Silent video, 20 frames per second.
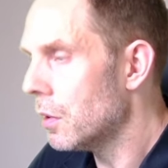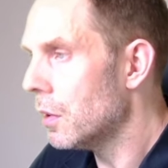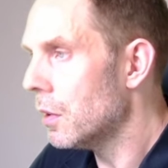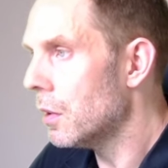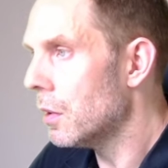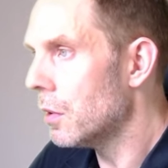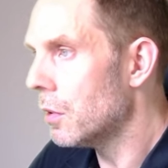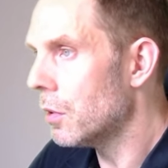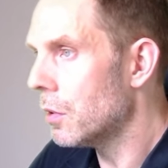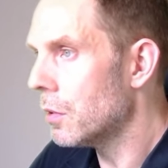
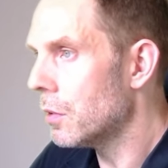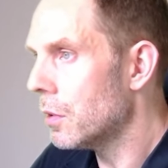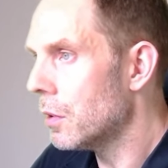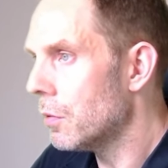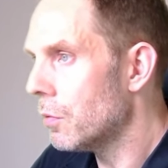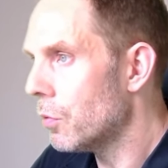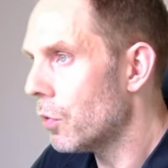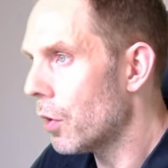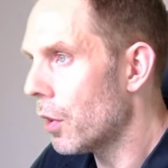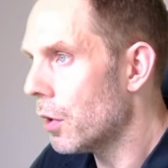
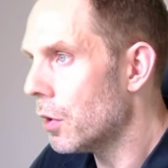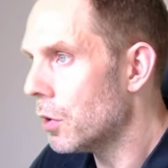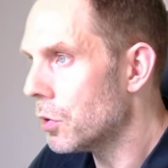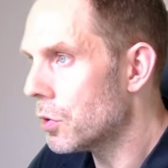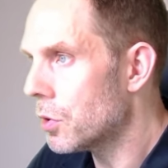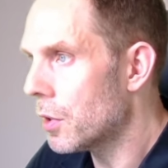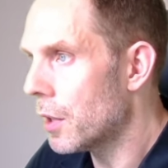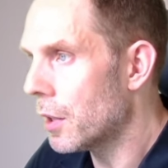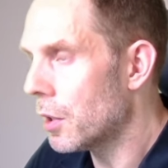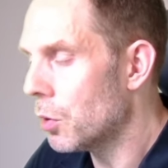the
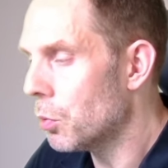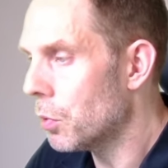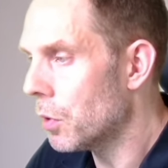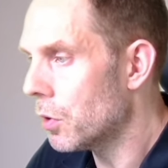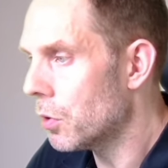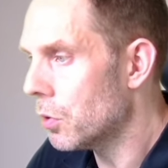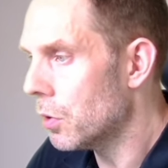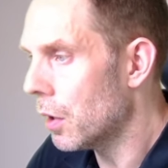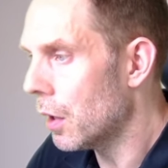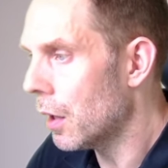host that you
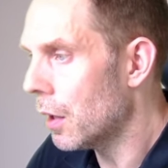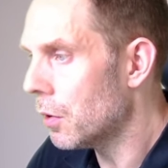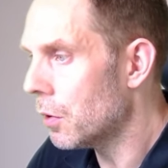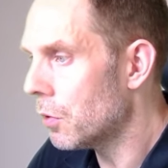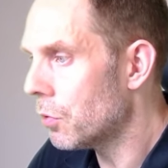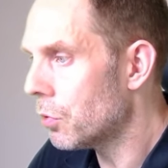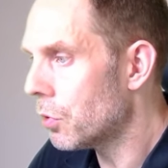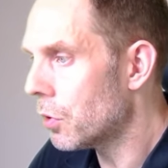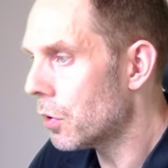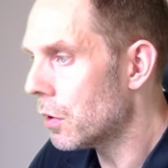want to allow
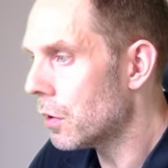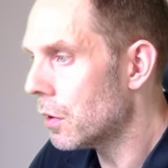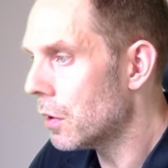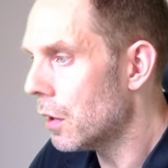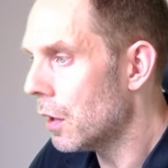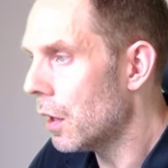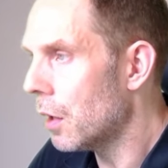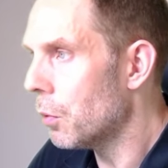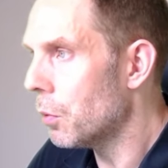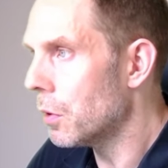it for.
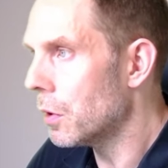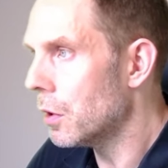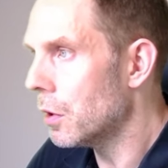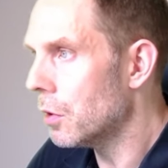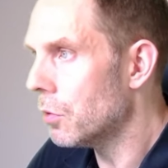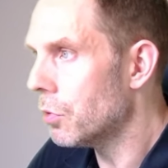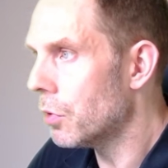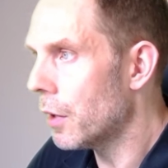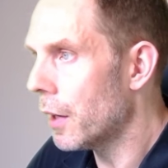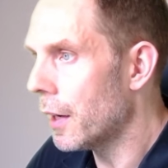I will go
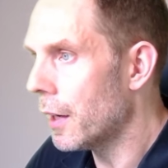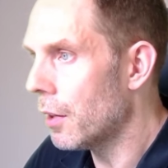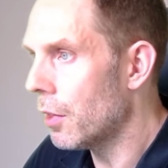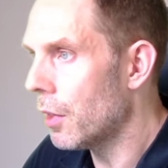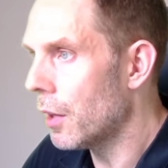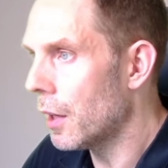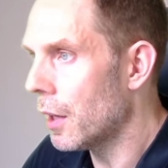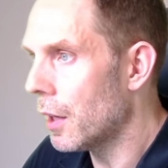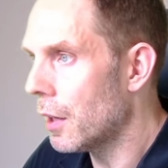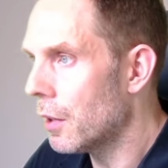for
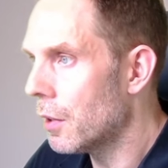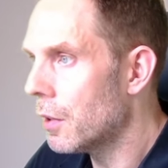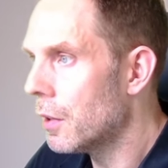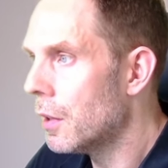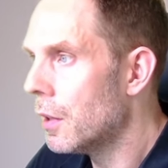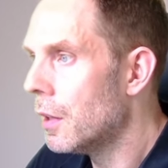anything here.